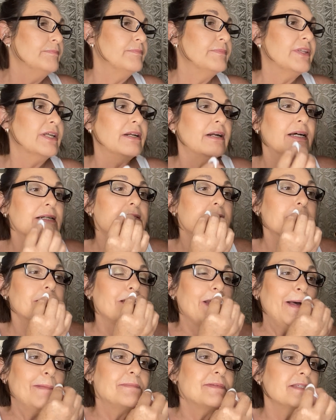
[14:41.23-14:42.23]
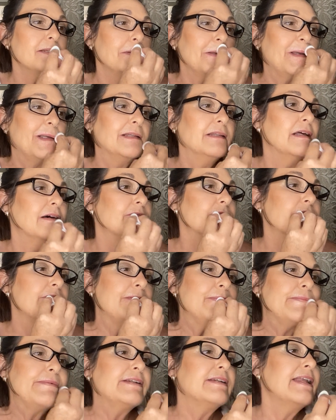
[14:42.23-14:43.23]
that I just absolutely loved
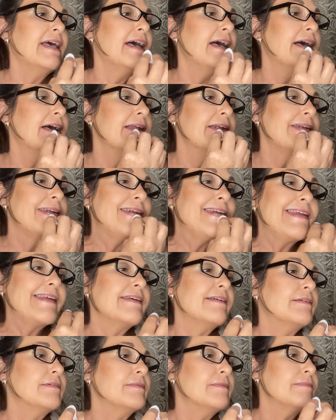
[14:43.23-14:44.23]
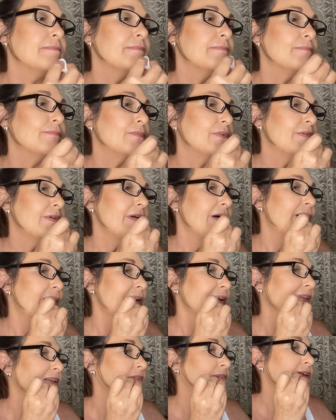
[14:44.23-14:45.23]
them and would
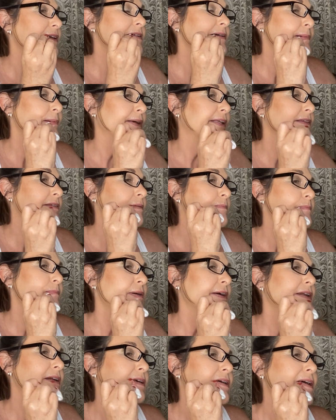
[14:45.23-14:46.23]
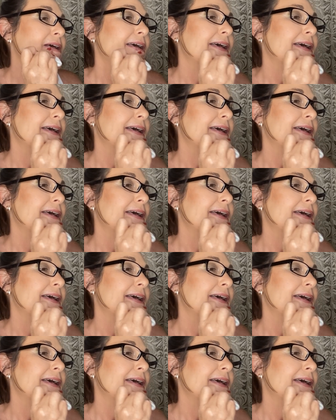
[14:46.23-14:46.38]
highly recommend them, but